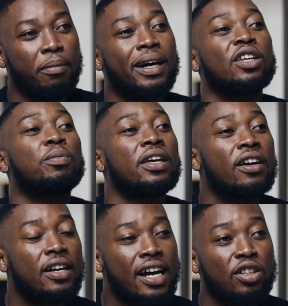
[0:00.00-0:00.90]
but they'll be
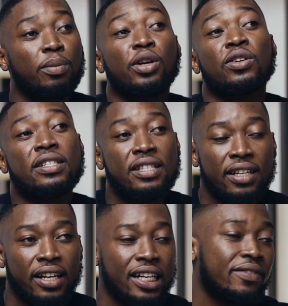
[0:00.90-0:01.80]
heard out, they'll be
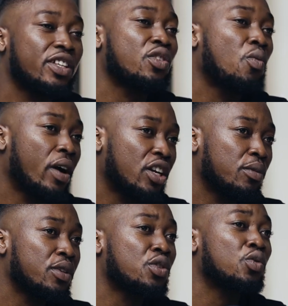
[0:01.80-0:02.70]
considered. And if they don't work,
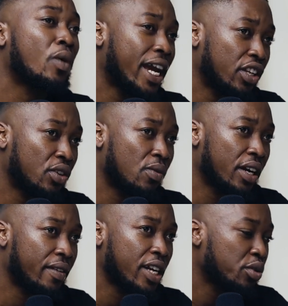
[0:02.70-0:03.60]
you'll be told why they don't
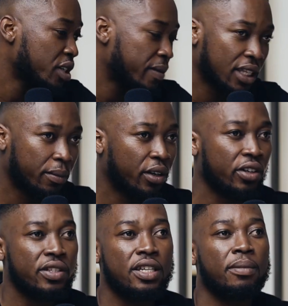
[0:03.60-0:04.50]
work, right? So respect the people on
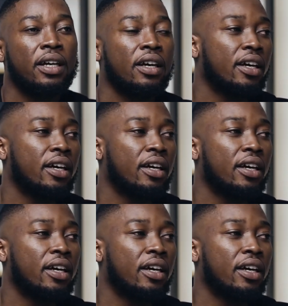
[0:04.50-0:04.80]
your team.